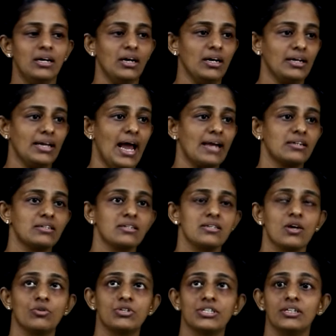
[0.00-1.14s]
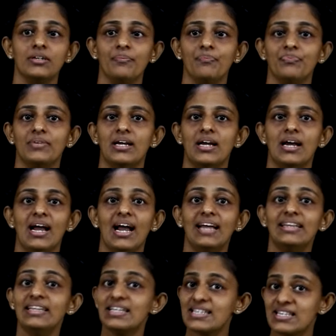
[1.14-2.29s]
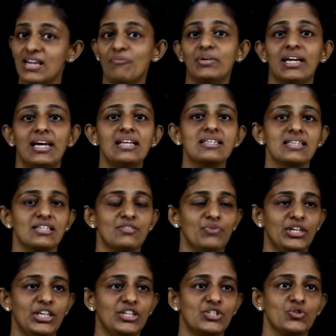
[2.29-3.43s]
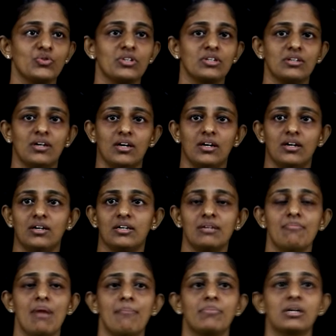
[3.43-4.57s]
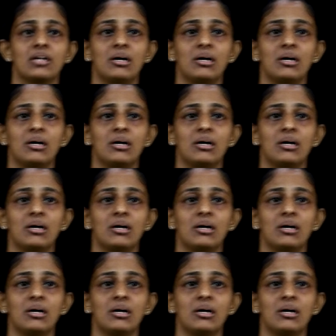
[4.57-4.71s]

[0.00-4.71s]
uh, characters out here. And then someone else that we need to uh, remember